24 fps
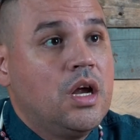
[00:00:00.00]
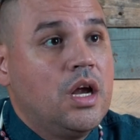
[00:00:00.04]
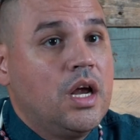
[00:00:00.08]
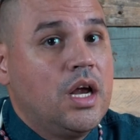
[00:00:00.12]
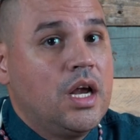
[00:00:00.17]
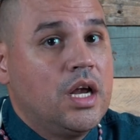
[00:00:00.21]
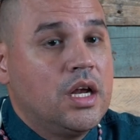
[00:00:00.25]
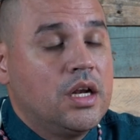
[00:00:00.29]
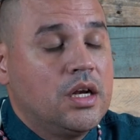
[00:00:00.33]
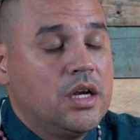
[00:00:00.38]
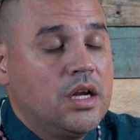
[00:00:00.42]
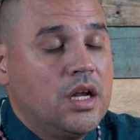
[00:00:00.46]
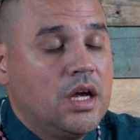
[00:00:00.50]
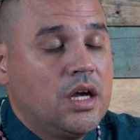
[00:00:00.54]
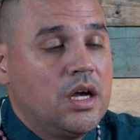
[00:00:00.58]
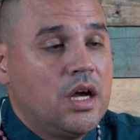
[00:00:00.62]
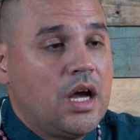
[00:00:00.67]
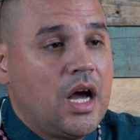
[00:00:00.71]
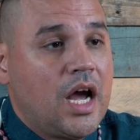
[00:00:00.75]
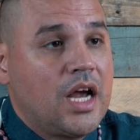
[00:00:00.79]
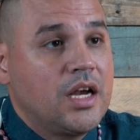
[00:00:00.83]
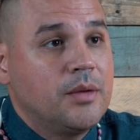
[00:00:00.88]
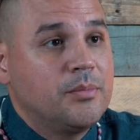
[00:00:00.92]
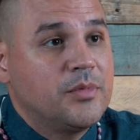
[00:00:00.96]
And
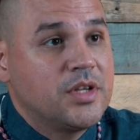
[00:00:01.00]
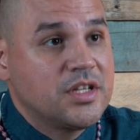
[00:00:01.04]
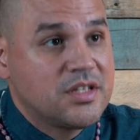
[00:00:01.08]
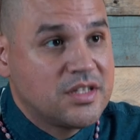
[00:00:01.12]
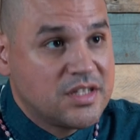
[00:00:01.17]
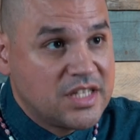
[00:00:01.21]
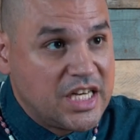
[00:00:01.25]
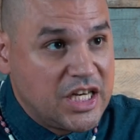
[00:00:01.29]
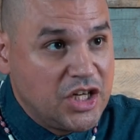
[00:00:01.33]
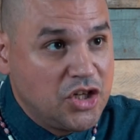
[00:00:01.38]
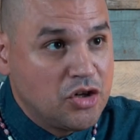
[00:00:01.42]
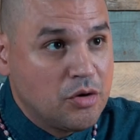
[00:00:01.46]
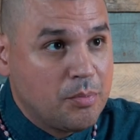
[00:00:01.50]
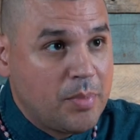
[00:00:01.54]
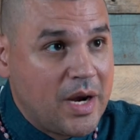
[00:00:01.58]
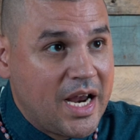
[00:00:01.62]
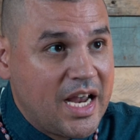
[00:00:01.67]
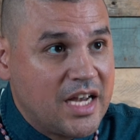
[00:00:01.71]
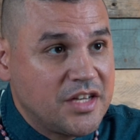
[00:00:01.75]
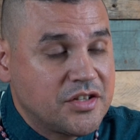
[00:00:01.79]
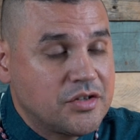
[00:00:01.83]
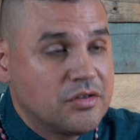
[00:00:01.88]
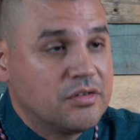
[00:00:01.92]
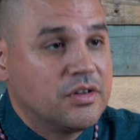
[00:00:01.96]
I am the senior
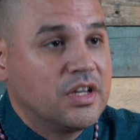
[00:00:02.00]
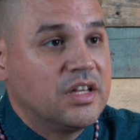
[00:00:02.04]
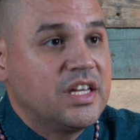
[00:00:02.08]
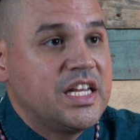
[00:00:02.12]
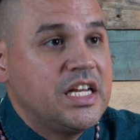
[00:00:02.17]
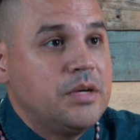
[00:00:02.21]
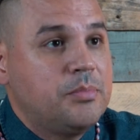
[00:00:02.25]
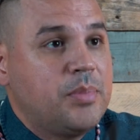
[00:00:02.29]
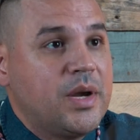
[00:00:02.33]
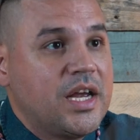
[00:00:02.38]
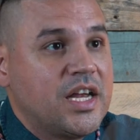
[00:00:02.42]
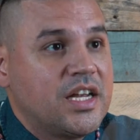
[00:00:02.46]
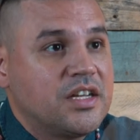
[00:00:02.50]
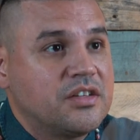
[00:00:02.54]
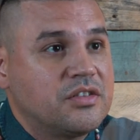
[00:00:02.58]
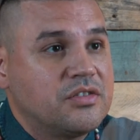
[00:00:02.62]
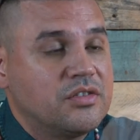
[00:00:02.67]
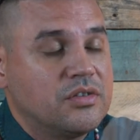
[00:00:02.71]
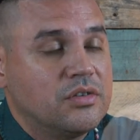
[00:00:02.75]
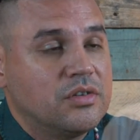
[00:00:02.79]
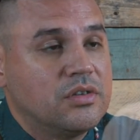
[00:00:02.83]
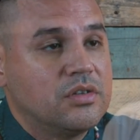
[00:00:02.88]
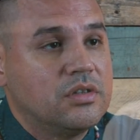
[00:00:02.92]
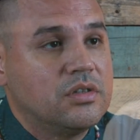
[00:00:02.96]
pastor, the lead
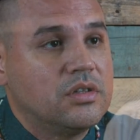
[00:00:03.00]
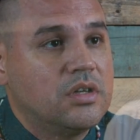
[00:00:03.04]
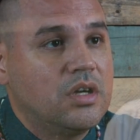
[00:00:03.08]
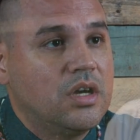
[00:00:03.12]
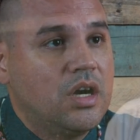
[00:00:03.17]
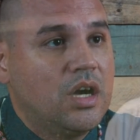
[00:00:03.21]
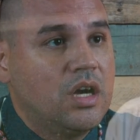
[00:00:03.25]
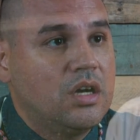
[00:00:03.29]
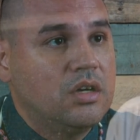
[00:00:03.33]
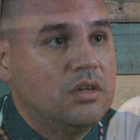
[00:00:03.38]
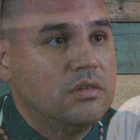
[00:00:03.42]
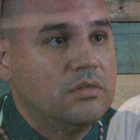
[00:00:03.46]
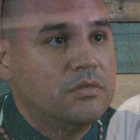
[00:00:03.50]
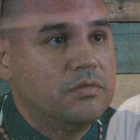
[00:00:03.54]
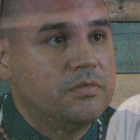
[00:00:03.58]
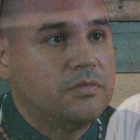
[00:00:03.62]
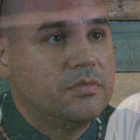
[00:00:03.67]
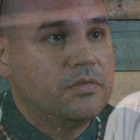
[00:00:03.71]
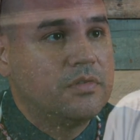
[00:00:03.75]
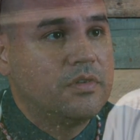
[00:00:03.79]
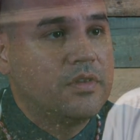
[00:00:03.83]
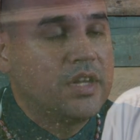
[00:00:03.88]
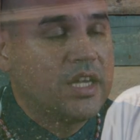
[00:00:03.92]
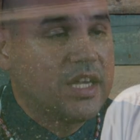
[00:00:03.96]
pastor of
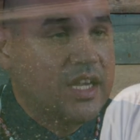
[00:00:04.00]
the